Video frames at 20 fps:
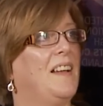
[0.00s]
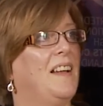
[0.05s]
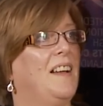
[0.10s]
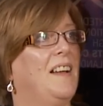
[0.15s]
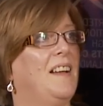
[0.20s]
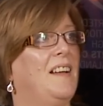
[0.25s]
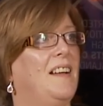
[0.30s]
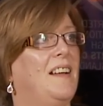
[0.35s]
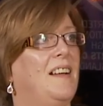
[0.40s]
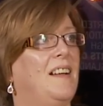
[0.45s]

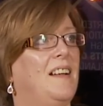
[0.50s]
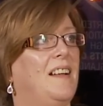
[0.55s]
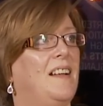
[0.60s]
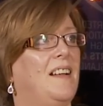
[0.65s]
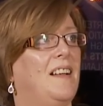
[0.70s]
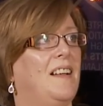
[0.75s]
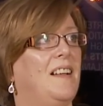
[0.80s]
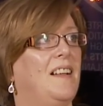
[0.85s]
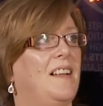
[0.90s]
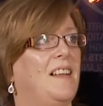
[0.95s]

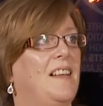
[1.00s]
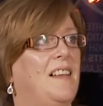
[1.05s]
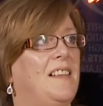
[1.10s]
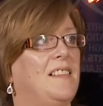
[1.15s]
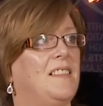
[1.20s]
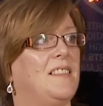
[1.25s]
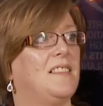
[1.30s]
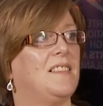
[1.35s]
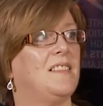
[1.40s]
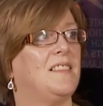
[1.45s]

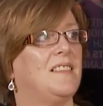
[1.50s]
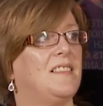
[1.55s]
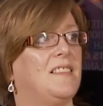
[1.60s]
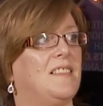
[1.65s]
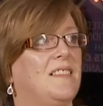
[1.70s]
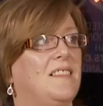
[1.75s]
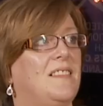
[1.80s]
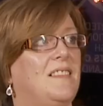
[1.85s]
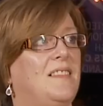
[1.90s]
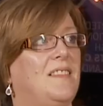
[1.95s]

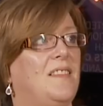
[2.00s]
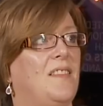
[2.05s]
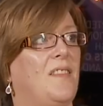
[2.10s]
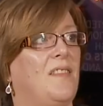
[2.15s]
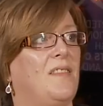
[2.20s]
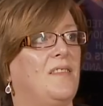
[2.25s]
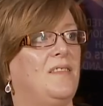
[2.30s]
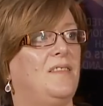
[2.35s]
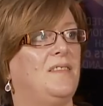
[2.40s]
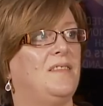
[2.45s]

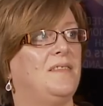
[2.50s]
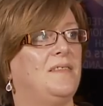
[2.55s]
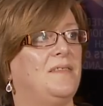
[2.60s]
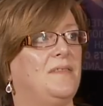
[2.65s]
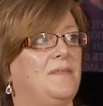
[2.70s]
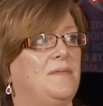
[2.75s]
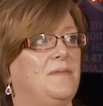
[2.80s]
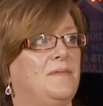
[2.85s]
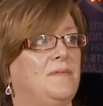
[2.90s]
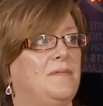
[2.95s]

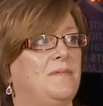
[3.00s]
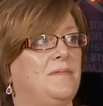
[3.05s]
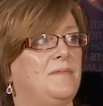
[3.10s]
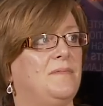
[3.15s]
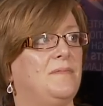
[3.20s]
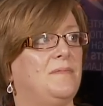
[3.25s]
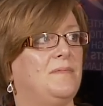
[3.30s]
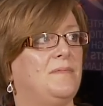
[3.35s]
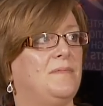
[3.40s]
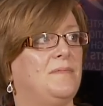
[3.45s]

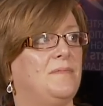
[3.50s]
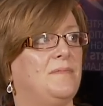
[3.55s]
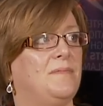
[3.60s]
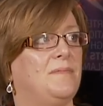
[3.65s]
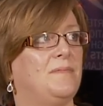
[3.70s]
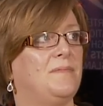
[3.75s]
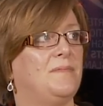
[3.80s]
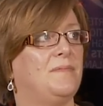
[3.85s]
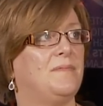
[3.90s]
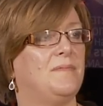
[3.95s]

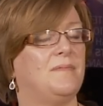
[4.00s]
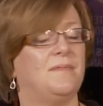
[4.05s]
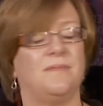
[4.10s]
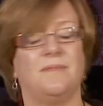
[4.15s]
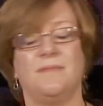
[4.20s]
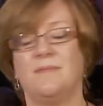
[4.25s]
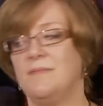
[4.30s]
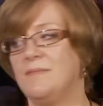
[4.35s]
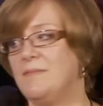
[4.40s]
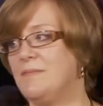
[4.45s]

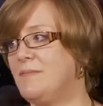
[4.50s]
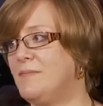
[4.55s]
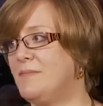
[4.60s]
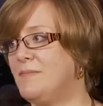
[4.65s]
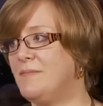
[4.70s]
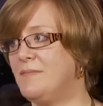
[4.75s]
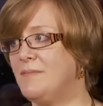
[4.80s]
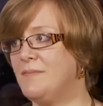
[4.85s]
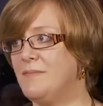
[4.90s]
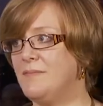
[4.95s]

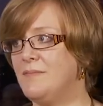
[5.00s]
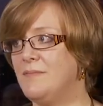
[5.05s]
(silent)